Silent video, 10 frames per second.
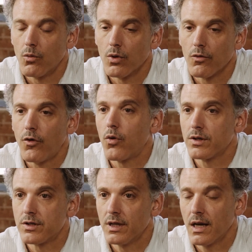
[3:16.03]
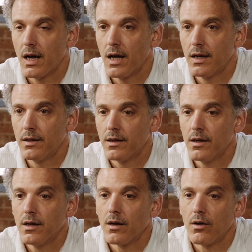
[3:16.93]
we're focusing on
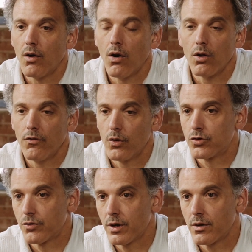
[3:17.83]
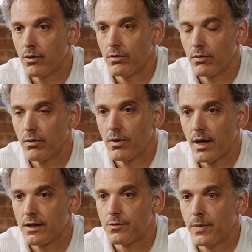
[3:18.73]
all of those critical
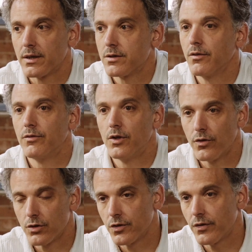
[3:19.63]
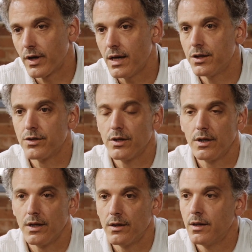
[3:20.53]
aspects of
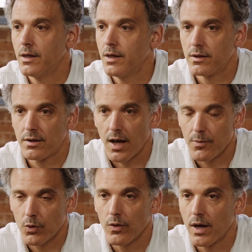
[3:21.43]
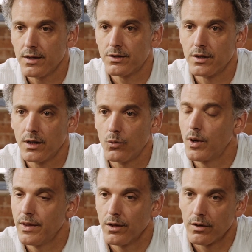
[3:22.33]
diversification and time horizon and
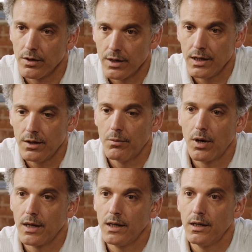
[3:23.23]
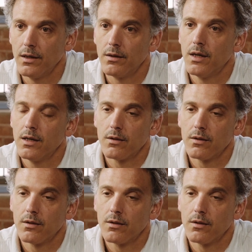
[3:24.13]
when they're going to need the money and